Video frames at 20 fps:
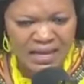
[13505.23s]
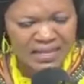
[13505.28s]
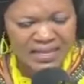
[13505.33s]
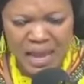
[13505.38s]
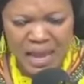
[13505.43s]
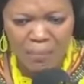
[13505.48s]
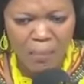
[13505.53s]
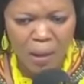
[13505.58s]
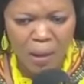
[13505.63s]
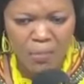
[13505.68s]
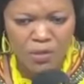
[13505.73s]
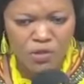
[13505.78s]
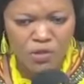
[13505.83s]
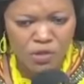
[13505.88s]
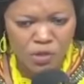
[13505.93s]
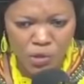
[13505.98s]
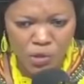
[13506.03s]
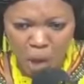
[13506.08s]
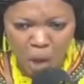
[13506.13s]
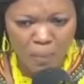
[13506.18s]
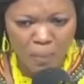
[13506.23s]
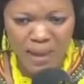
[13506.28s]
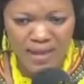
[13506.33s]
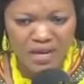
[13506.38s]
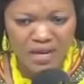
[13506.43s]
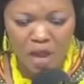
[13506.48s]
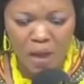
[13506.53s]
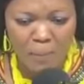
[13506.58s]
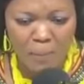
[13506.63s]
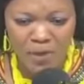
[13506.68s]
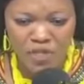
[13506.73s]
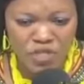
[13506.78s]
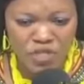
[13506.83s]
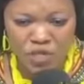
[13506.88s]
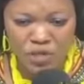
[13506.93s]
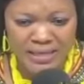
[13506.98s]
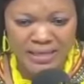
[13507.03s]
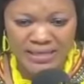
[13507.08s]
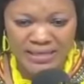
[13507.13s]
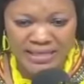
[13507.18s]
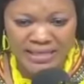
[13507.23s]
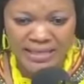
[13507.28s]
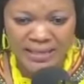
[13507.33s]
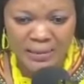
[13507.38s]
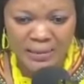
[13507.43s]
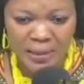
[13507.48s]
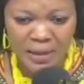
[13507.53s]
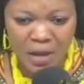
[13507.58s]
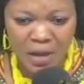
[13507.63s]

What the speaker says: Ya mama so many opportunity.